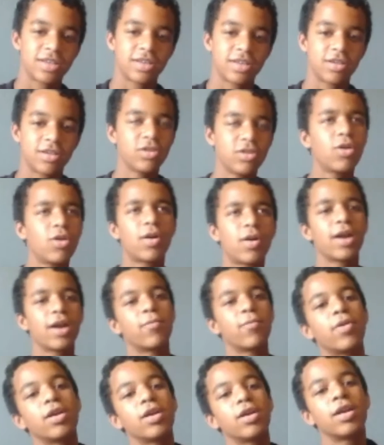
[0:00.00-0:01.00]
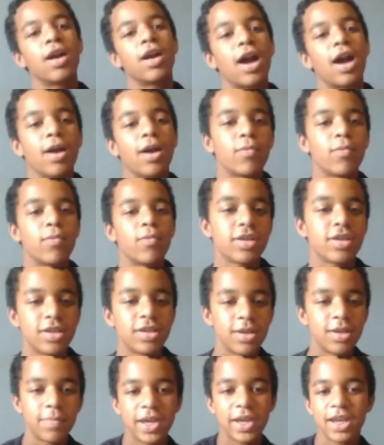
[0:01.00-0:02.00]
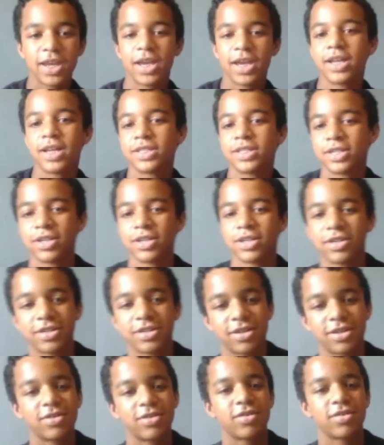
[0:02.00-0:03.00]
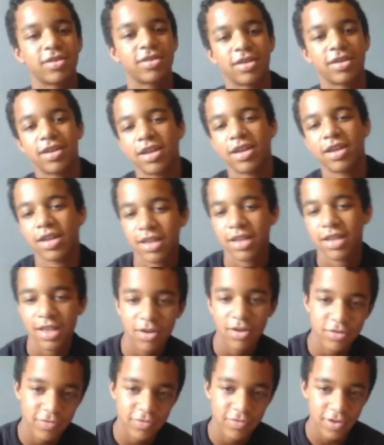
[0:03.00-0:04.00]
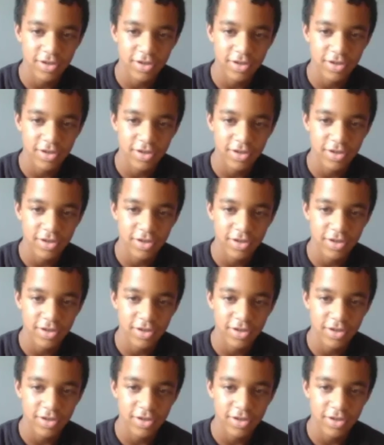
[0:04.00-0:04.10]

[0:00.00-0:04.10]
No, I won. I won the debate against her. So that was fun.